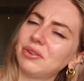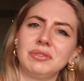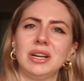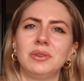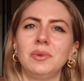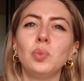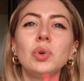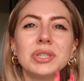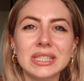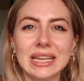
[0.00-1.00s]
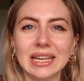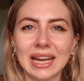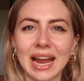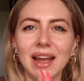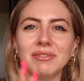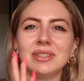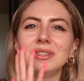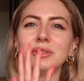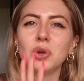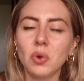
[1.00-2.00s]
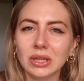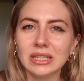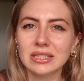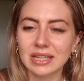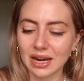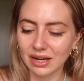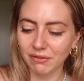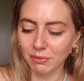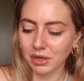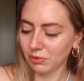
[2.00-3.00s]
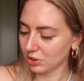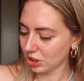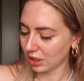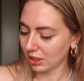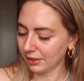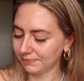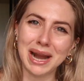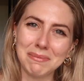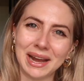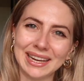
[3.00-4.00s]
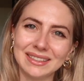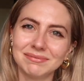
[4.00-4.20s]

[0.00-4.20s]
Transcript: I don't know. We'll see. I haven't totally decided if I'm gonna return it, but I might.